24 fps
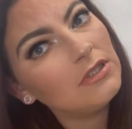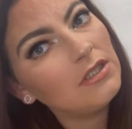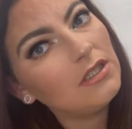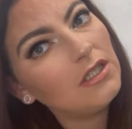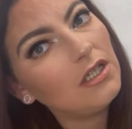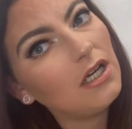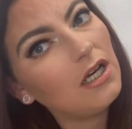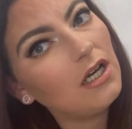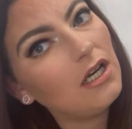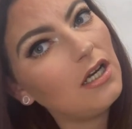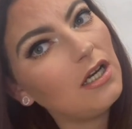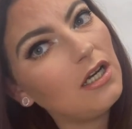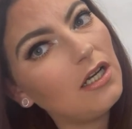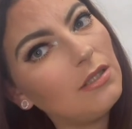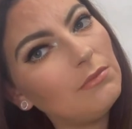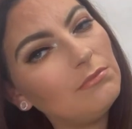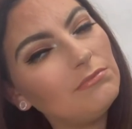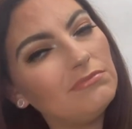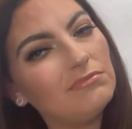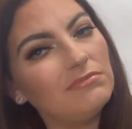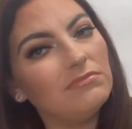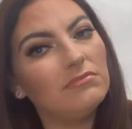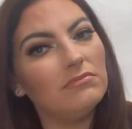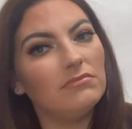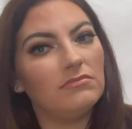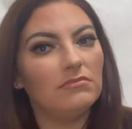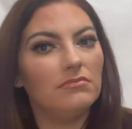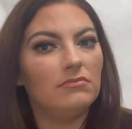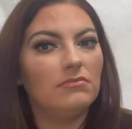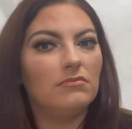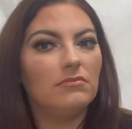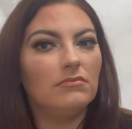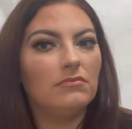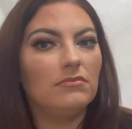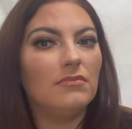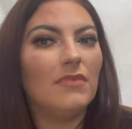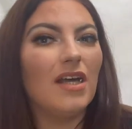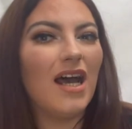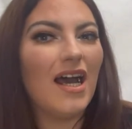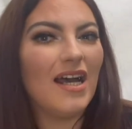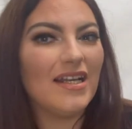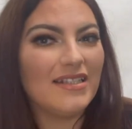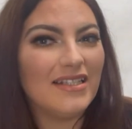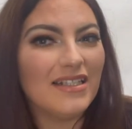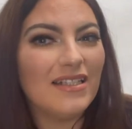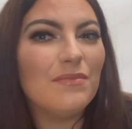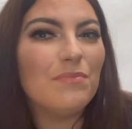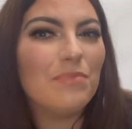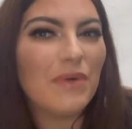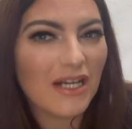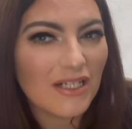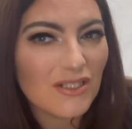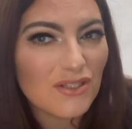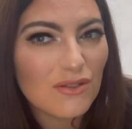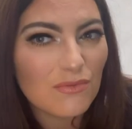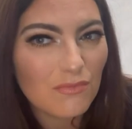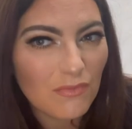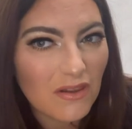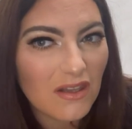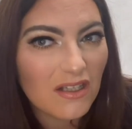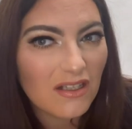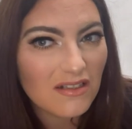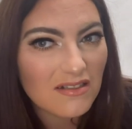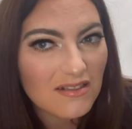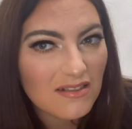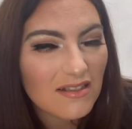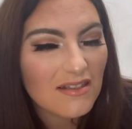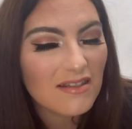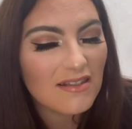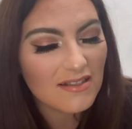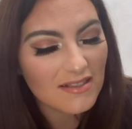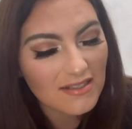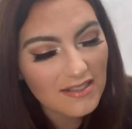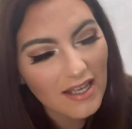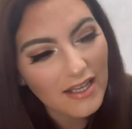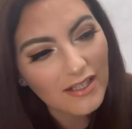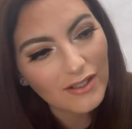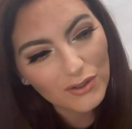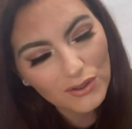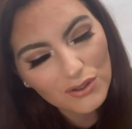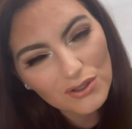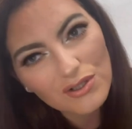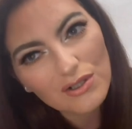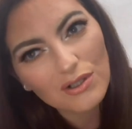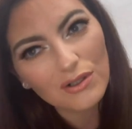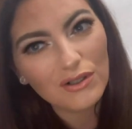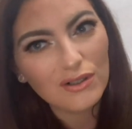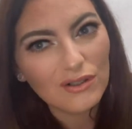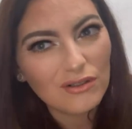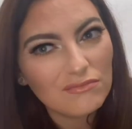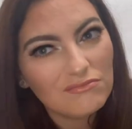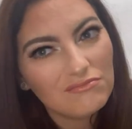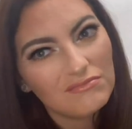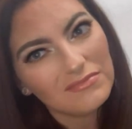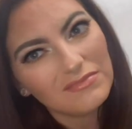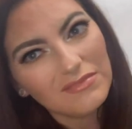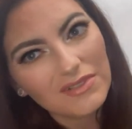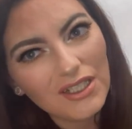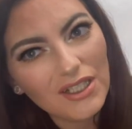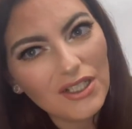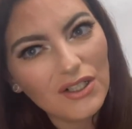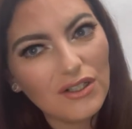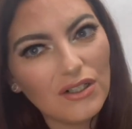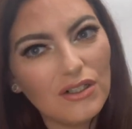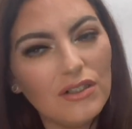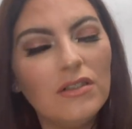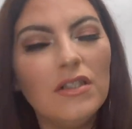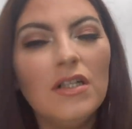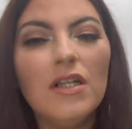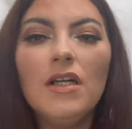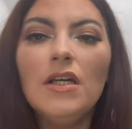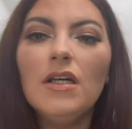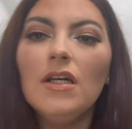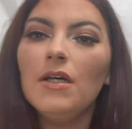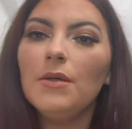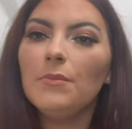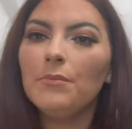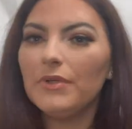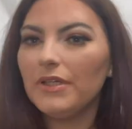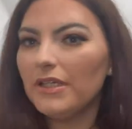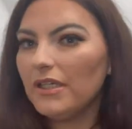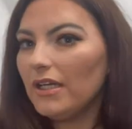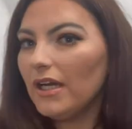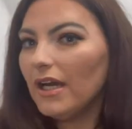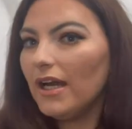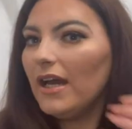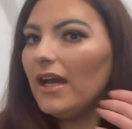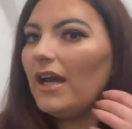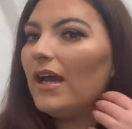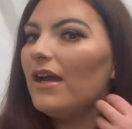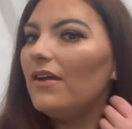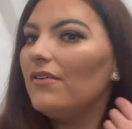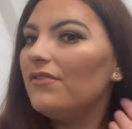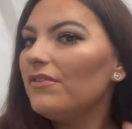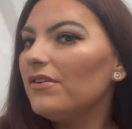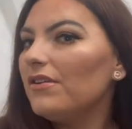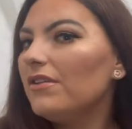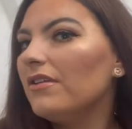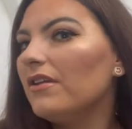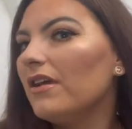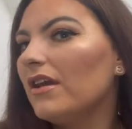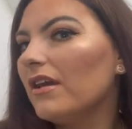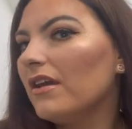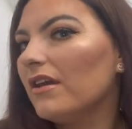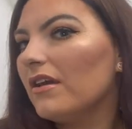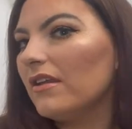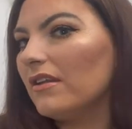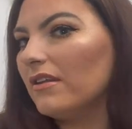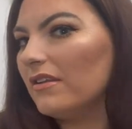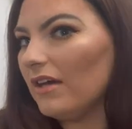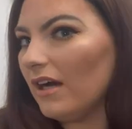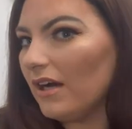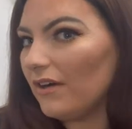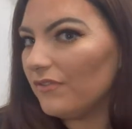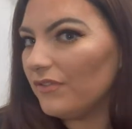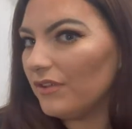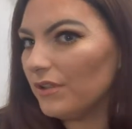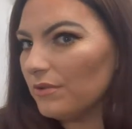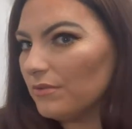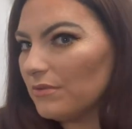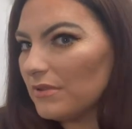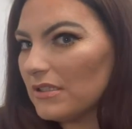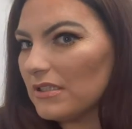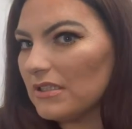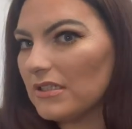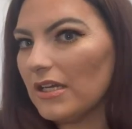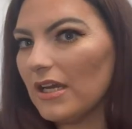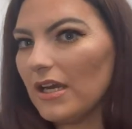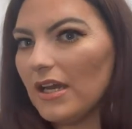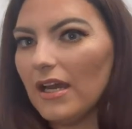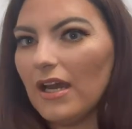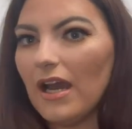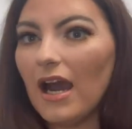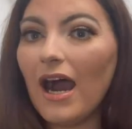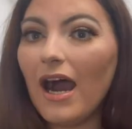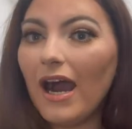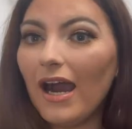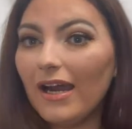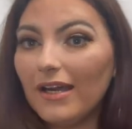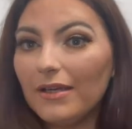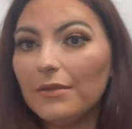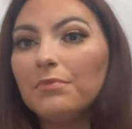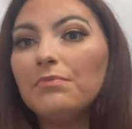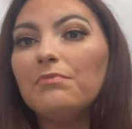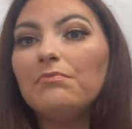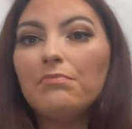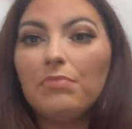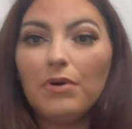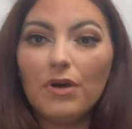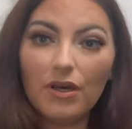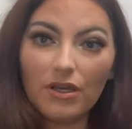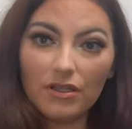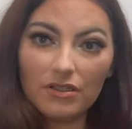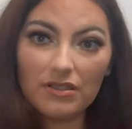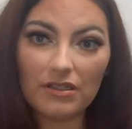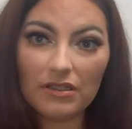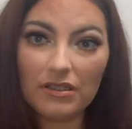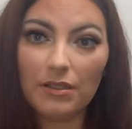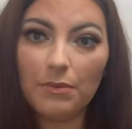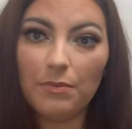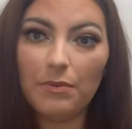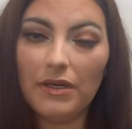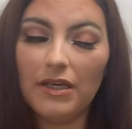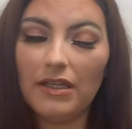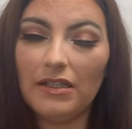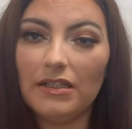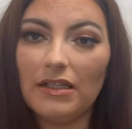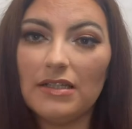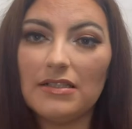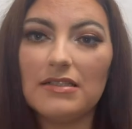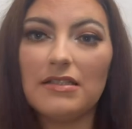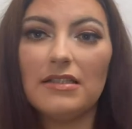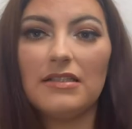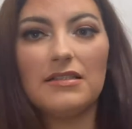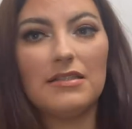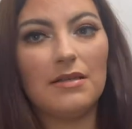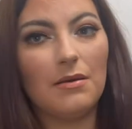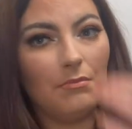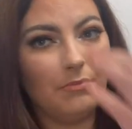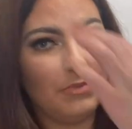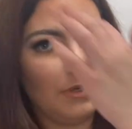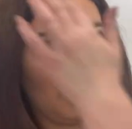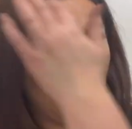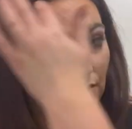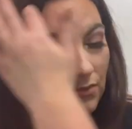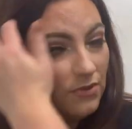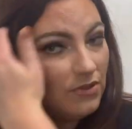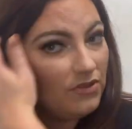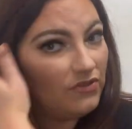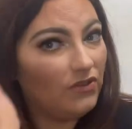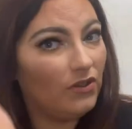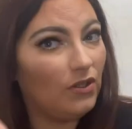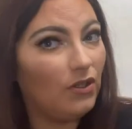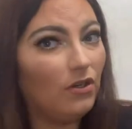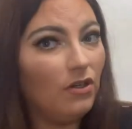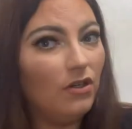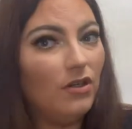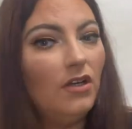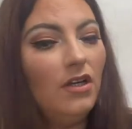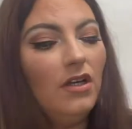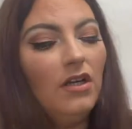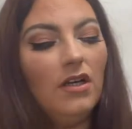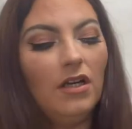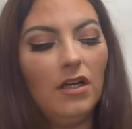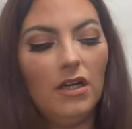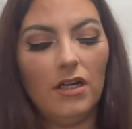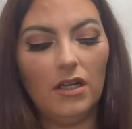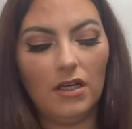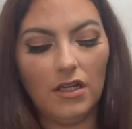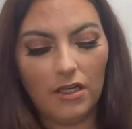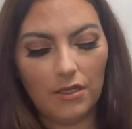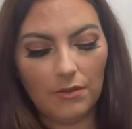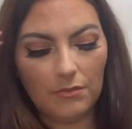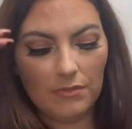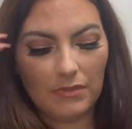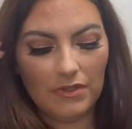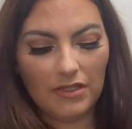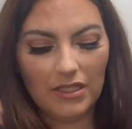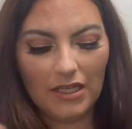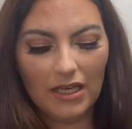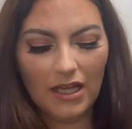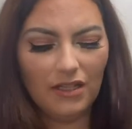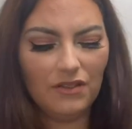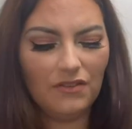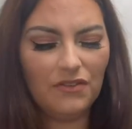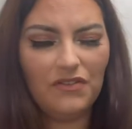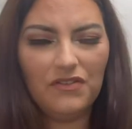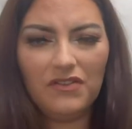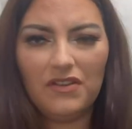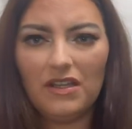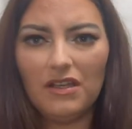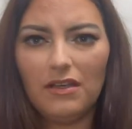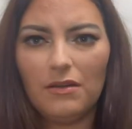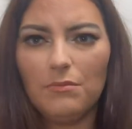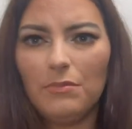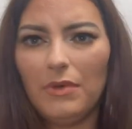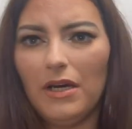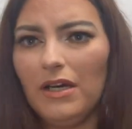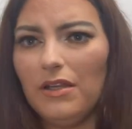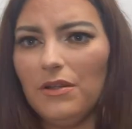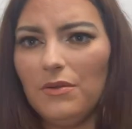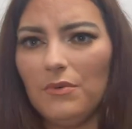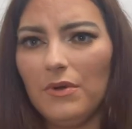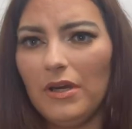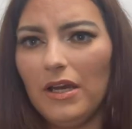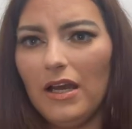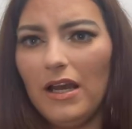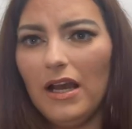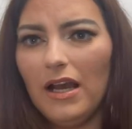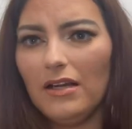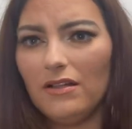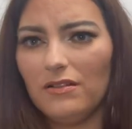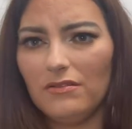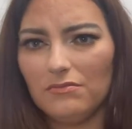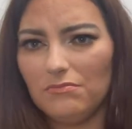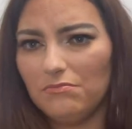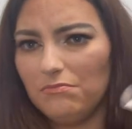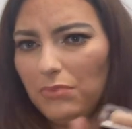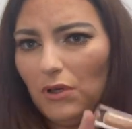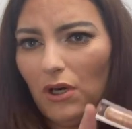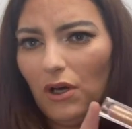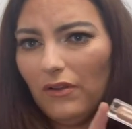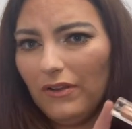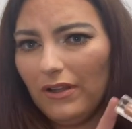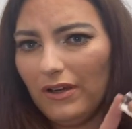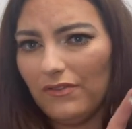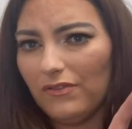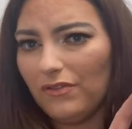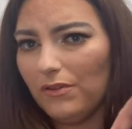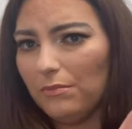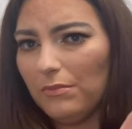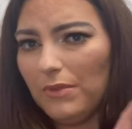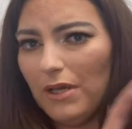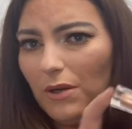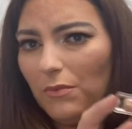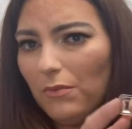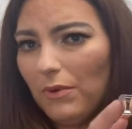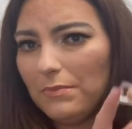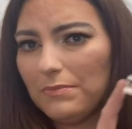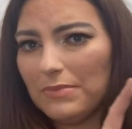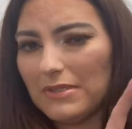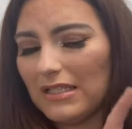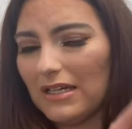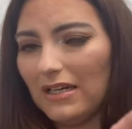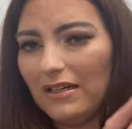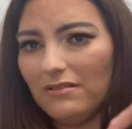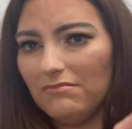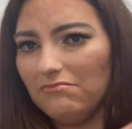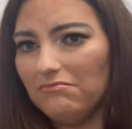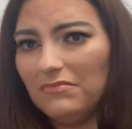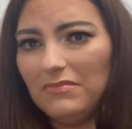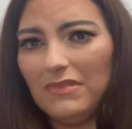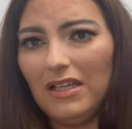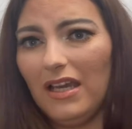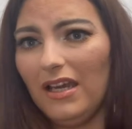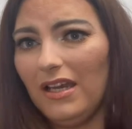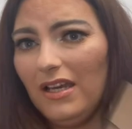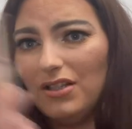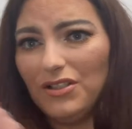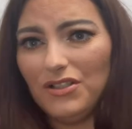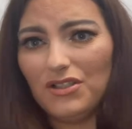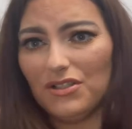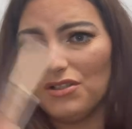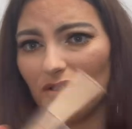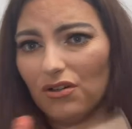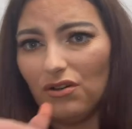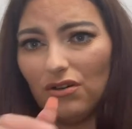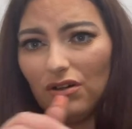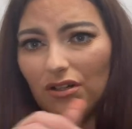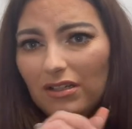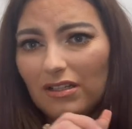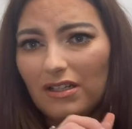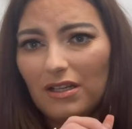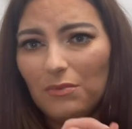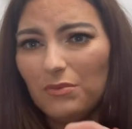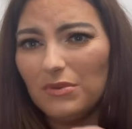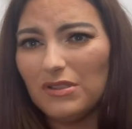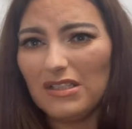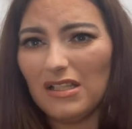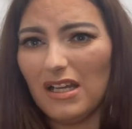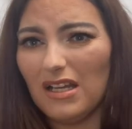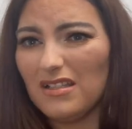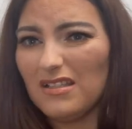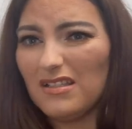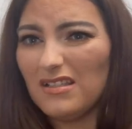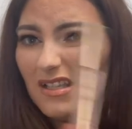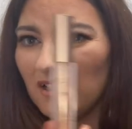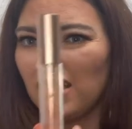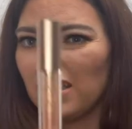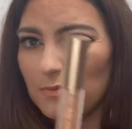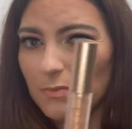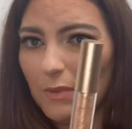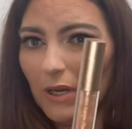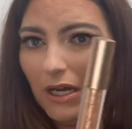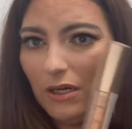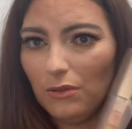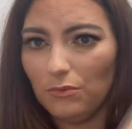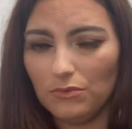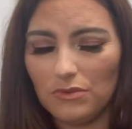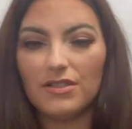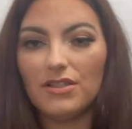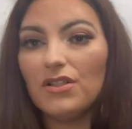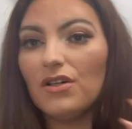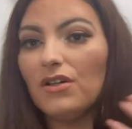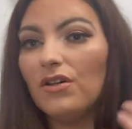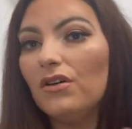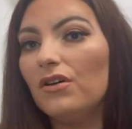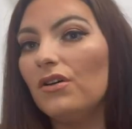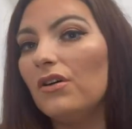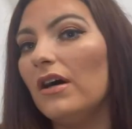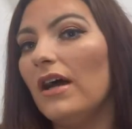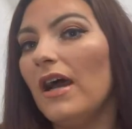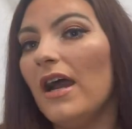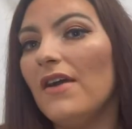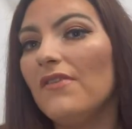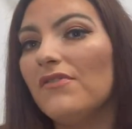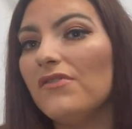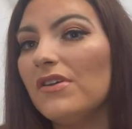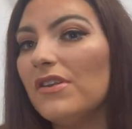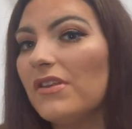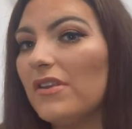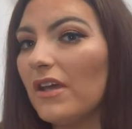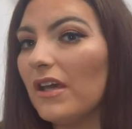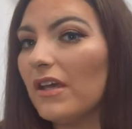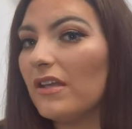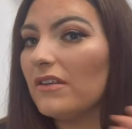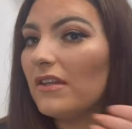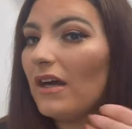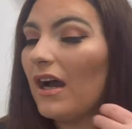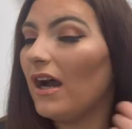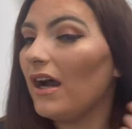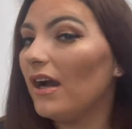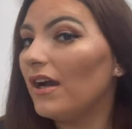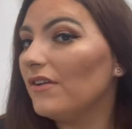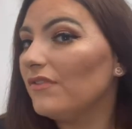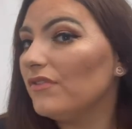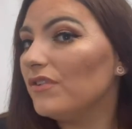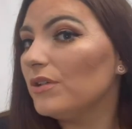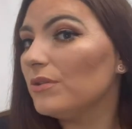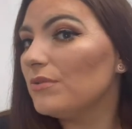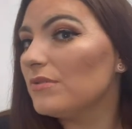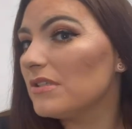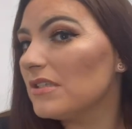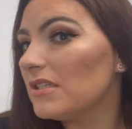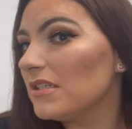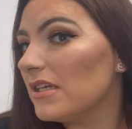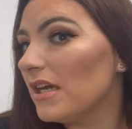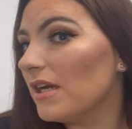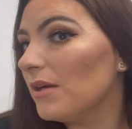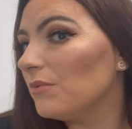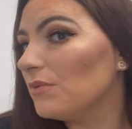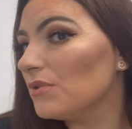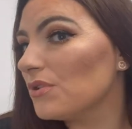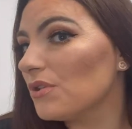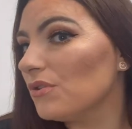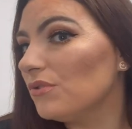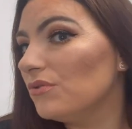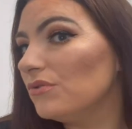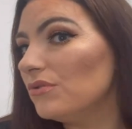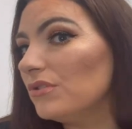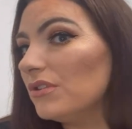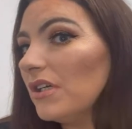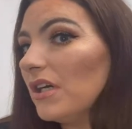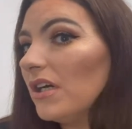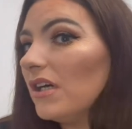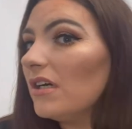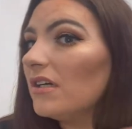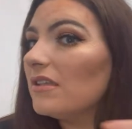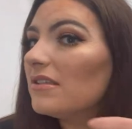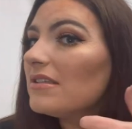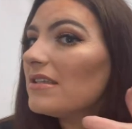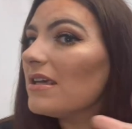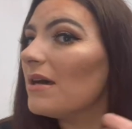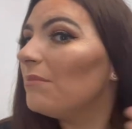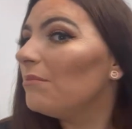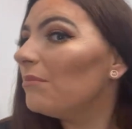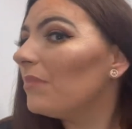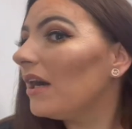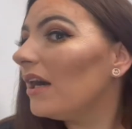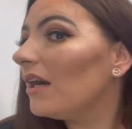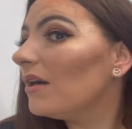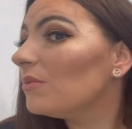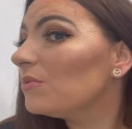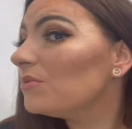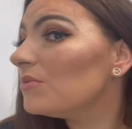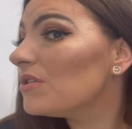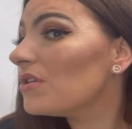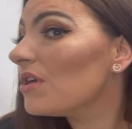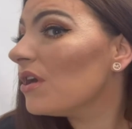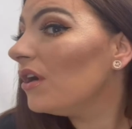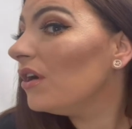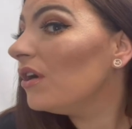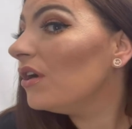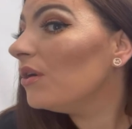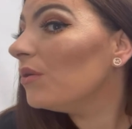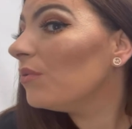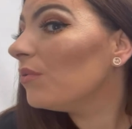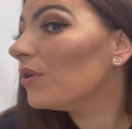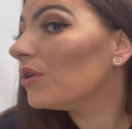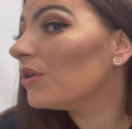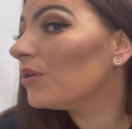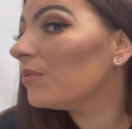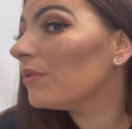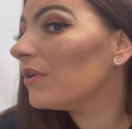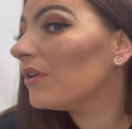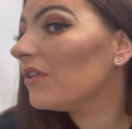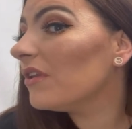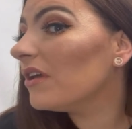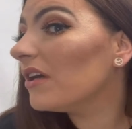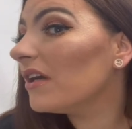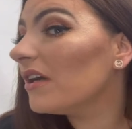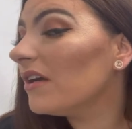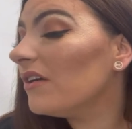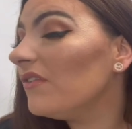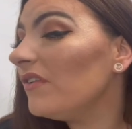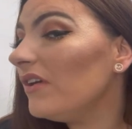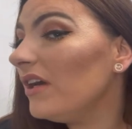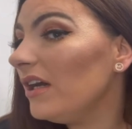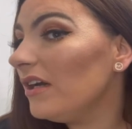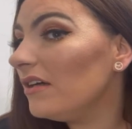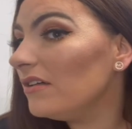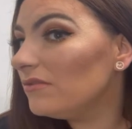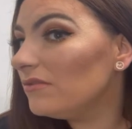I did buy some things in the sale, so you know. But yeah, everything that I've used today, I personally paid less than £10 for. The e.l.f. thing, by the way, I bought that from their website ages ago, and it was like £6. So everything that I've used today was under £10. What do we think of it?